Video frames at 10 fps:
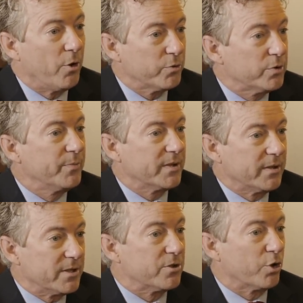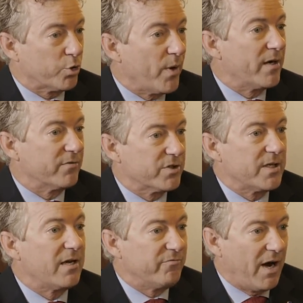Ultimately, it's the threat of
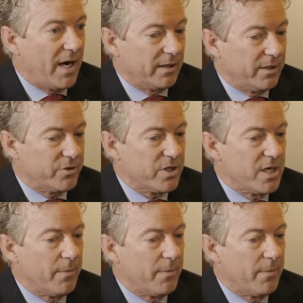state violence,